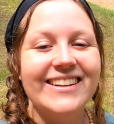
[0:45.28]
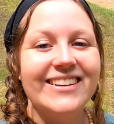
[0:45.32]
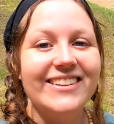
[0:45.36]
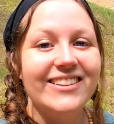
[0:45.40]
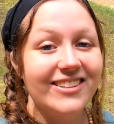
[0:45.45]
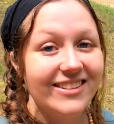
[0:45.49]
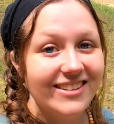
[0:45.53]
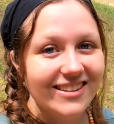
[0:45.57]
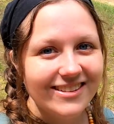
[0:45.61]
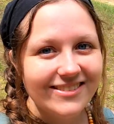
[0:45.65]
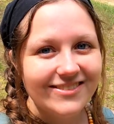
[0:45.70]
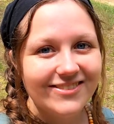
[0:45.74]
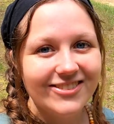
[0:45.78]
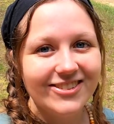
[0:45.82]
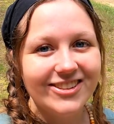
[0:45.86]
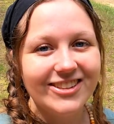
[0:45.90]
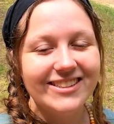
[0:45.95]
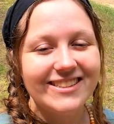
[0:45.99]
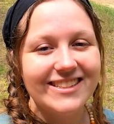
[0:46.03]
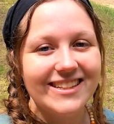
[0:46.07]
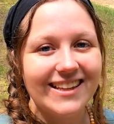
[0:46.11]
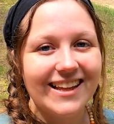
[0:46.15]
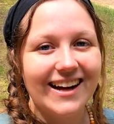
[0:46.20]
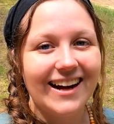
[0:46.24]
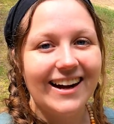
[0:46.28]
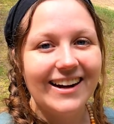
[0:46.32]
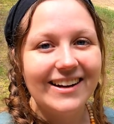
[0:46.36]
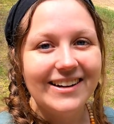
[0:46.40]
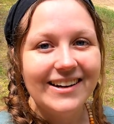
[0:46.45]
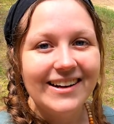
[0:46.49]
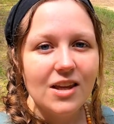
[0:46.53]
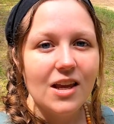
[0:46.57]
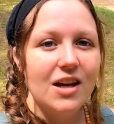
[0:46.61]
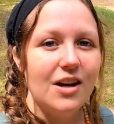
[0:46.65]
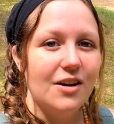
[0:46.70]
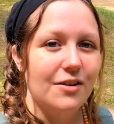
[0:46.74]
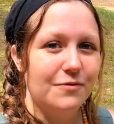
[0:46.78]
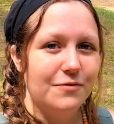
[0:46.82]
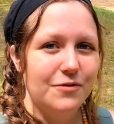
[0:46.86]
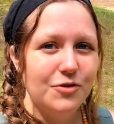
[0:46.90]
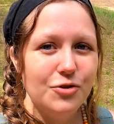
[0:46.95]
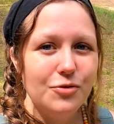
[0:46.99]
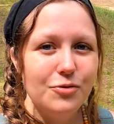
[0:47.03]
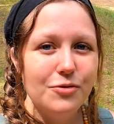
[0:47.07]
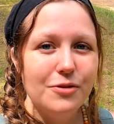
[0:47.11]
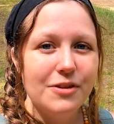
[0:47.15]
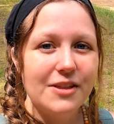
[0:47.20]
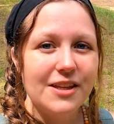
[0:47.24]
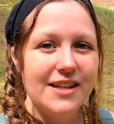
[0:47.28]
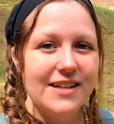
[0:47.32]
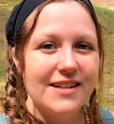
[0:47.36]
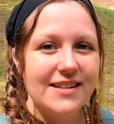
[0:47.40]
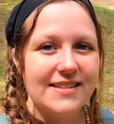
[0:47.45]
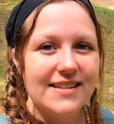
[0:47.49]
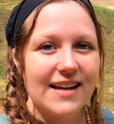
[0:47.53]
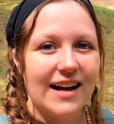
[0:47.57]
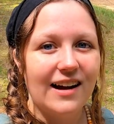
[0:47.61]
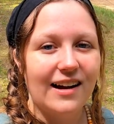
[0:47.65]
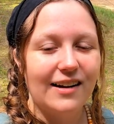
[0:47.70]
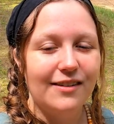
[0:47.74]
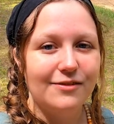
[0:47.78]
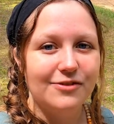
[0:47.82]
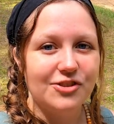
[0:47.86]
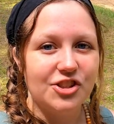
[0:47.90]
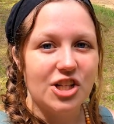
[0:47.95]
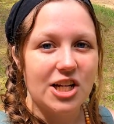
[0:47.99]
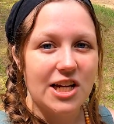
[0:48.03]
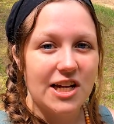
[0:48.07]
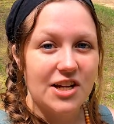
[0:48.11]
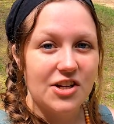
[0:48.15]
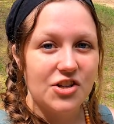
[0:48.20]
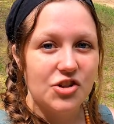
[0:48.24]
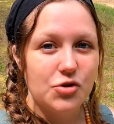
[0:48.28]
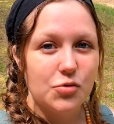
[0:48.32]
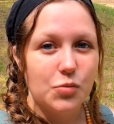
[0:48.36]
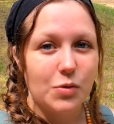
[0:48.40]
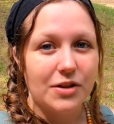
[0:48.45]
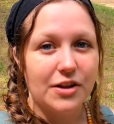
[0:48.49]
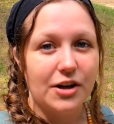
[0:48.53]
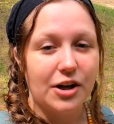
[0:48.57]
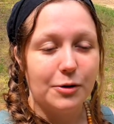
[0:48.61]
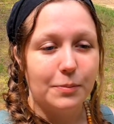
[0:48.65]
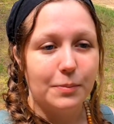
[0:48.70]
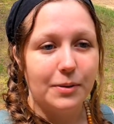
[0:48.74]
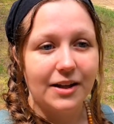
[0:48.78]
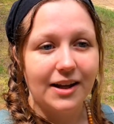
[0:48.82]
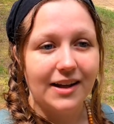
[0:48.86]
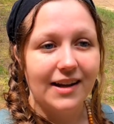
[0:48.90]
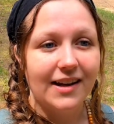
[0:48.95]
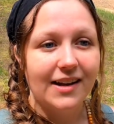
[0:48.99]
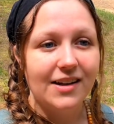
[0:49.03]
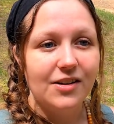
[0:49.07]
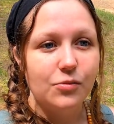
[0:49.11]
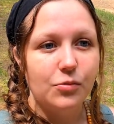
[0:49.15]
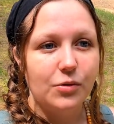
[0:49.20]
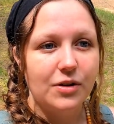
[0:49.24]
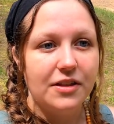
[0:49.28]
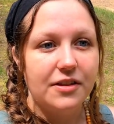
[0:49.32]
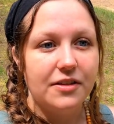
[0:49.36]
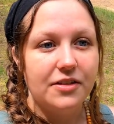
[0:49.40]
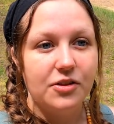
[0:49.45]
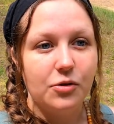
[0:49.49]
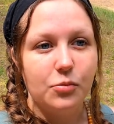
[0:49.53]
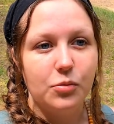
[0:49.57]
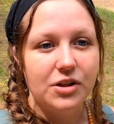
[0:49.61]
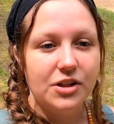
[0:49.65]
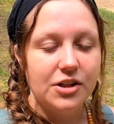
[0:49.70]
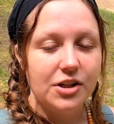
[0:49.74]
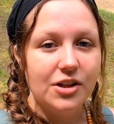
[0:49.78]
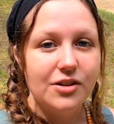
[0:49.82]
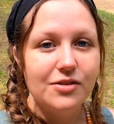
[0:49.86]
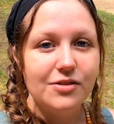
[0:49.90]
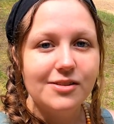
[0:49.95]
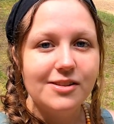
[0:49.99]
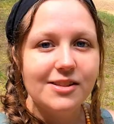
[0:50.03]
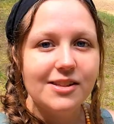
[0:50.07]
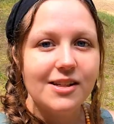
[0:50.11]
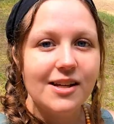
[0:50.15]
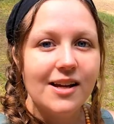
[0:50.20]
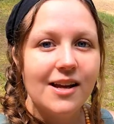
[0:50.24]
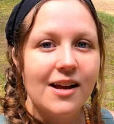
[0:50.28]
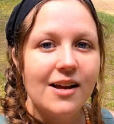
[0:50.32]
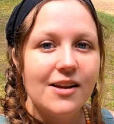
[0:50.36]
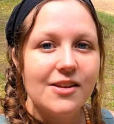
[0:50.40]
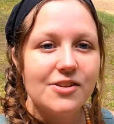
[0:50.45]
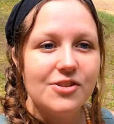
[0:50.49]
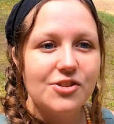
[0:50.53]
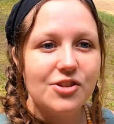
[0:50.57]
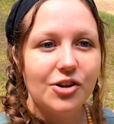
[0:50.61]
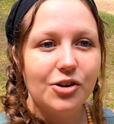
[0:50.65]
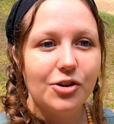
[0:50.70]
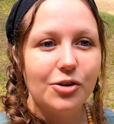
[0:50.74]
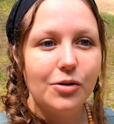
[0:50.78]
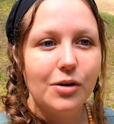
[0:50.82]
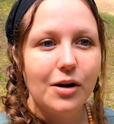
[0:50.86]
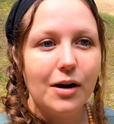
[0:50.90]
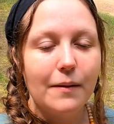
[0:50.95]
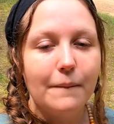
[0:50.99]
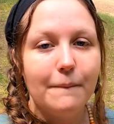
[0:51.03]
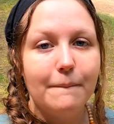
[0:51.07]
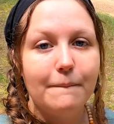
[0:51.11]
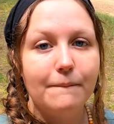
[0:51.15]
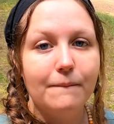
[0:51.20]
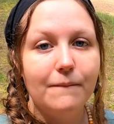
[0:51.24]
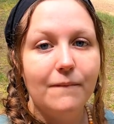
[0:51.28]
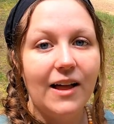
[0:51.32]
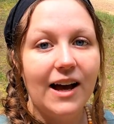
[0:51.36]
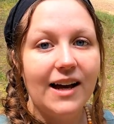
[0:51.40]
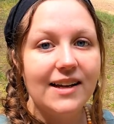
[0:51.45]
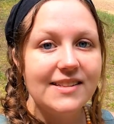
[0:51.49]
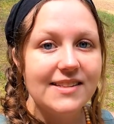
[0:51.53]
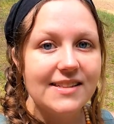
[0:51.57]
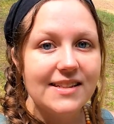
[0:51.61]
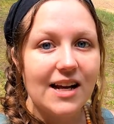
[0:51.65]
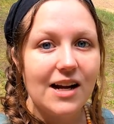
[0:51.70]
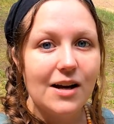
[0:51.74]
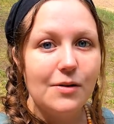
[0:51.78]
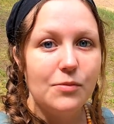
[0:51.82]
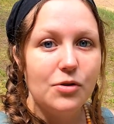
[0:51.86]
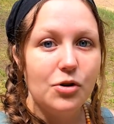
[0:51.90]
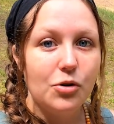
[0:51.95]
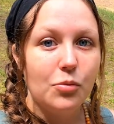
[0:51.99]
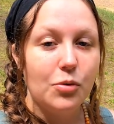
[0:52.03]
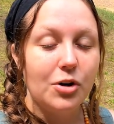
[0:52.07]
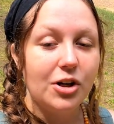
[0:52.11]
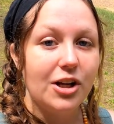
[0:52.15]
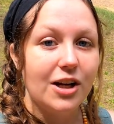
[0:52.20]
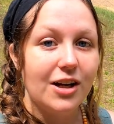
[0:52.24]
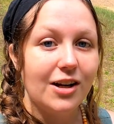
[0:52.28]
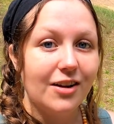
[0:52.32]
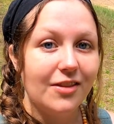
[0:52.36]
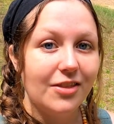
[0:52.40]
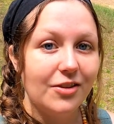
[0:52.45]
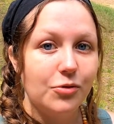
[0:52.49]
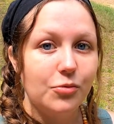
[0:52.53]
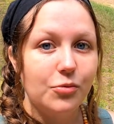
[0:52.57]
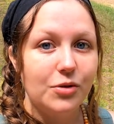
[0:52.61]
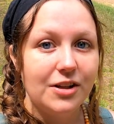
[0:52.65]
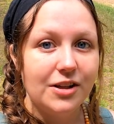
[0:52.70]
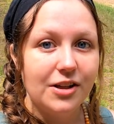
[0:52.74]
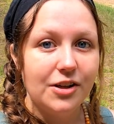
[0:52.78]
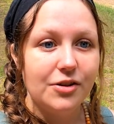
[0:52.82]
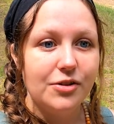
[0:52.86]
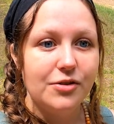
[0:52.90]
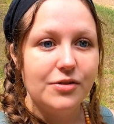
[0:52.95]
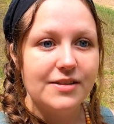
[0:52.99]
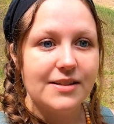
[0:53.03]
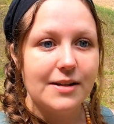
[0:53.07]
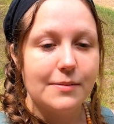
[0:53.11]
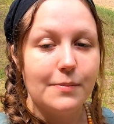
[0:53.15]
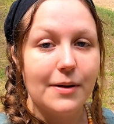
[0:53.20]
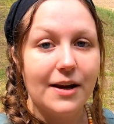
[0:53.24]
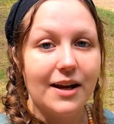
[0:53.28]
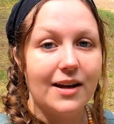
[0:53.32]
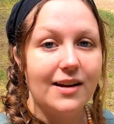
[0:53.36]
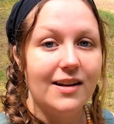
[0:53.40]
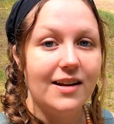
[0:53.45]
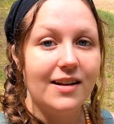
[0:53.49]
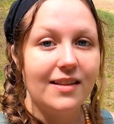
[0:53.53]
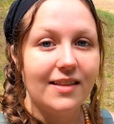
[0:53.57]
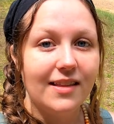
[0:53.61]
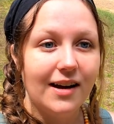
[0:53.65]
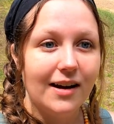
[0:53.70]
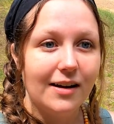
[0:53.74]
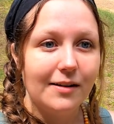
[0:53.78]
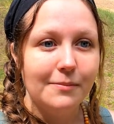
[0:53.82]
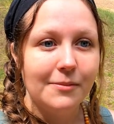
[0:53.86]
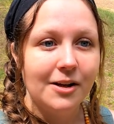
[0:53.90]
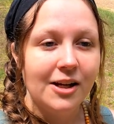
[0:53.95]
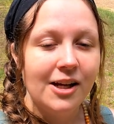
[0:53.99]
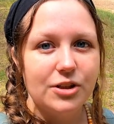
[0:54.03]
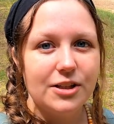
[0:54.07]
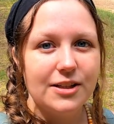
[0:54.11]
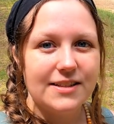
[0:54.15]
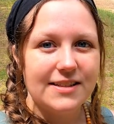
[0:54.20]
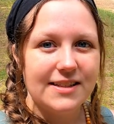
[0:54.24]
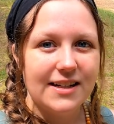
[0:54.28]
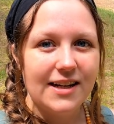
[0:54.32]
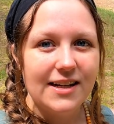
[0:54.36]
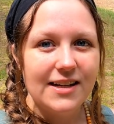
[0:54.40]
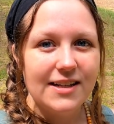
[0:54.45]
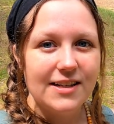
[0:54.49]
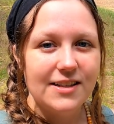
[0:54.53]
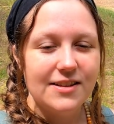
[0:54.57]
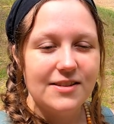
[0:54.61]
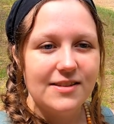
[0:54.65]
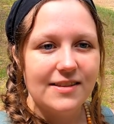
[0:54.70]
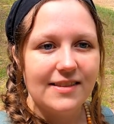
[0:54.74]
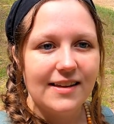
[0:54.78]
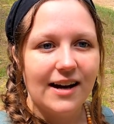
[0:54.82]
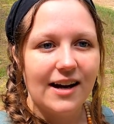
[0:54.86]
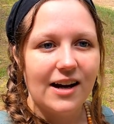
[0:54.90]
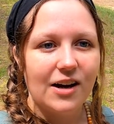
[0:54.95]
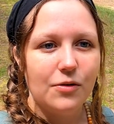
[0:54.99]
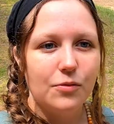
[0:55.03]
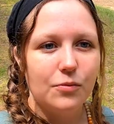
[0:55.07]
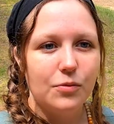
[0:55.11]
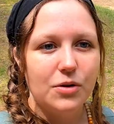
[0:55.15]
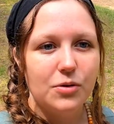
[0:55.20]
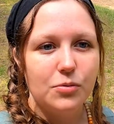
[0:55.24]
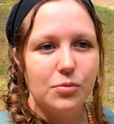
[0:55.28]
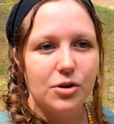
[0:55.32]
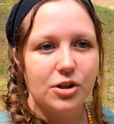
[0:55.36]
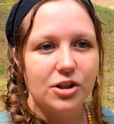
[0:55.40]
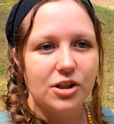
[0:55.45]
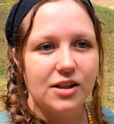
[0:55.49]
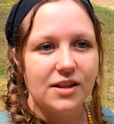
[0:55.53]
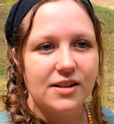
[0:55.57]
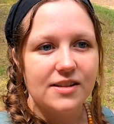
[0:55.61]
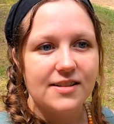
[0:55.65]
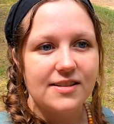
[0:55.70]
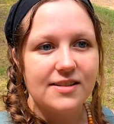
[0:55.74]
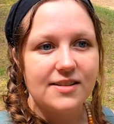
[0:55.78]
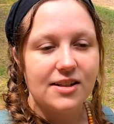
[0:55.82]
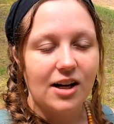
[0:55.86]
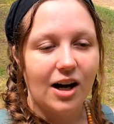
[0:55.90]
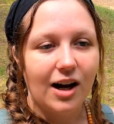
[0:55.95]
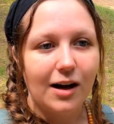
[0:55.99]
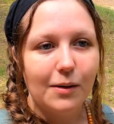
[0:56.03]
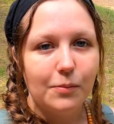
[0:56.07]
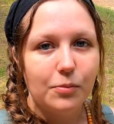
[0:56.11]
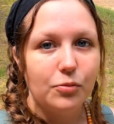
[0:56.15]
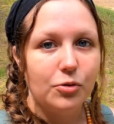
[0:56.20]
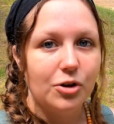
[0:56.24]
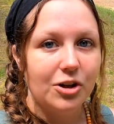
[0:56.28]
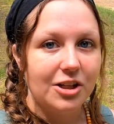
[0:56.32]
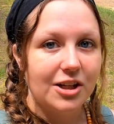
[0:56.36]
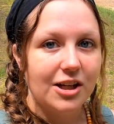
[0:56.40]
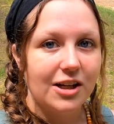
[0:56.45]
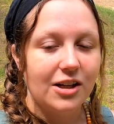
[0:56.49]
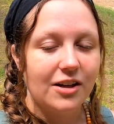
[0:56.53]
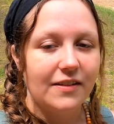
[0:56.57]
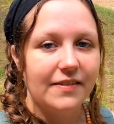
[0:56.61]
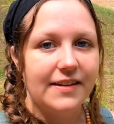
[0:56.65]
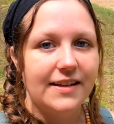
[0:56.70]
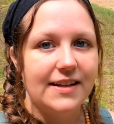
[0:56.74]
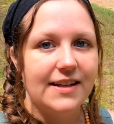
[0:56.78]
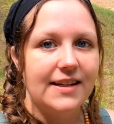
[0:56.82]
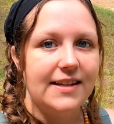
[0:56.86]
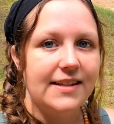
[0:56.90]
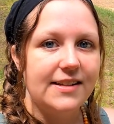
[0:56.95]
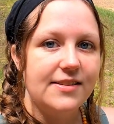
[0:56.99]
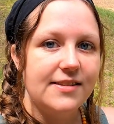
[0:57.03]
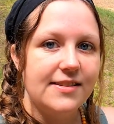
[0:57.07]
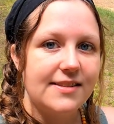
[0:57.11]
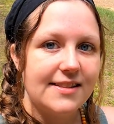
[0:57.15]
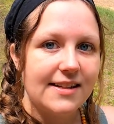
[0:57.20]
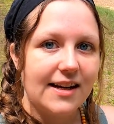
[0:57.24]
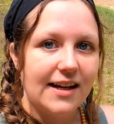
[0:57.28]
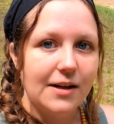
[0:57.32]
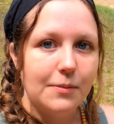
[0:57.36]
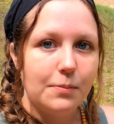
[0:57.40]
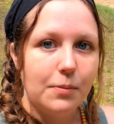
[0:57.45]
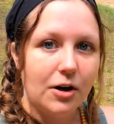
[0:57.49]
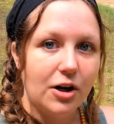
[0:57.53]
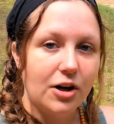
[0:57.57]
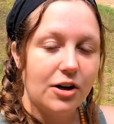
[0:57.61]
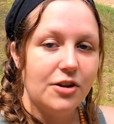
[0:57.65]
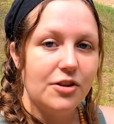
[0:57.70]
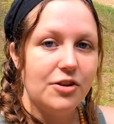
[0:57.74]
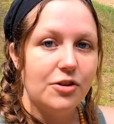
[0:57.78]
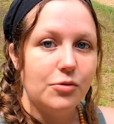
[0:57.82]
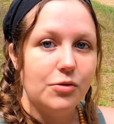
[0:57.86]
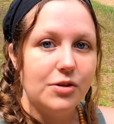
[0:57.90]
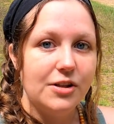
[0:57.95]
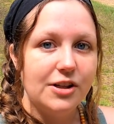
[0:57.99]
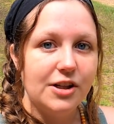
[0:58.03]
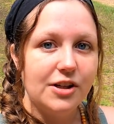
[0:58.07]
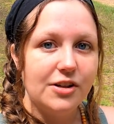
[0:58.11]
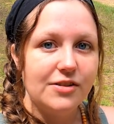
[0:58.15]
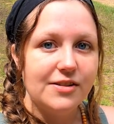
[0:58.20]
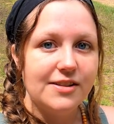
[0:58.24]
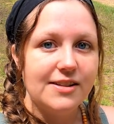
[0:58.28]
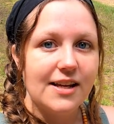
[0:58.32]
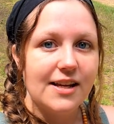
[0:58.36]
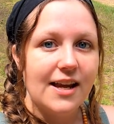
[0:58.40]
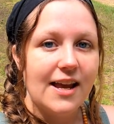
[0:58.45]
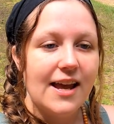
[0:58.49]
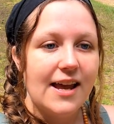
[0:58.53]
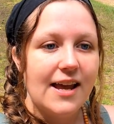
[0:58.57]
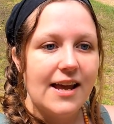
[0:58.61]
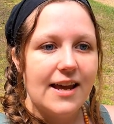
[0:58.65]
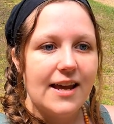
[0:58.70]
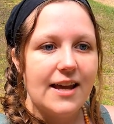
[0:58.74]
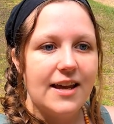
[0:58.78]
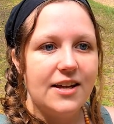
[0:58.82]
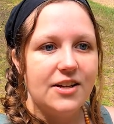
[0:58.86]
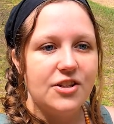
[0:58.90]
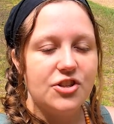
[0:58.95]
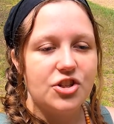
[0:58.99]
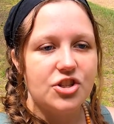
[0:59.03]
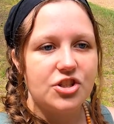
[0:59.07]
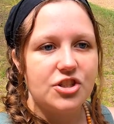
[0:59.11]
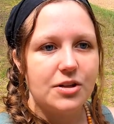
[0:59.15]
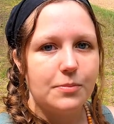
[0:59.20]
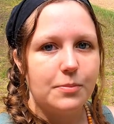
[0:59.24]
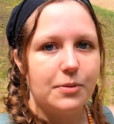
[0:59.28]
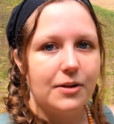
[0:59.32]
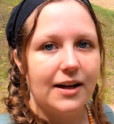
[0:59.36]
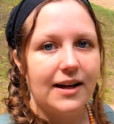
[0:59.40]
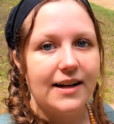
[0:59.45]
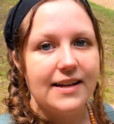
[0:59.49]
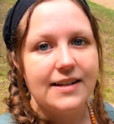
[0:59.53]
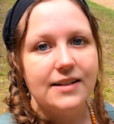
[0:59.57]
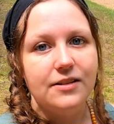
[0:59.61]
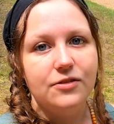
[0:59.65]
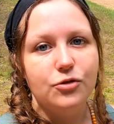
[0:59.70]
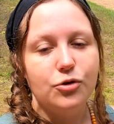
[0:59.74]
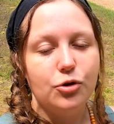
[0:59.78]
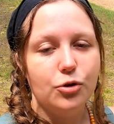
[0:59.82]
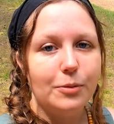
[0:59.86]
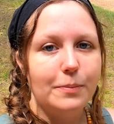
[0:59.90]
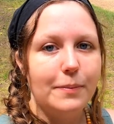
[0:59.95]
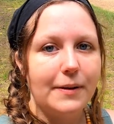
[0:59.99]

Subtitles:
looking forward to that. A few things have changed with our plan with the windows. So last time we were working on the windows and painting them, we decided that we were gonna stop working on the inside part of the windows and just apply indoor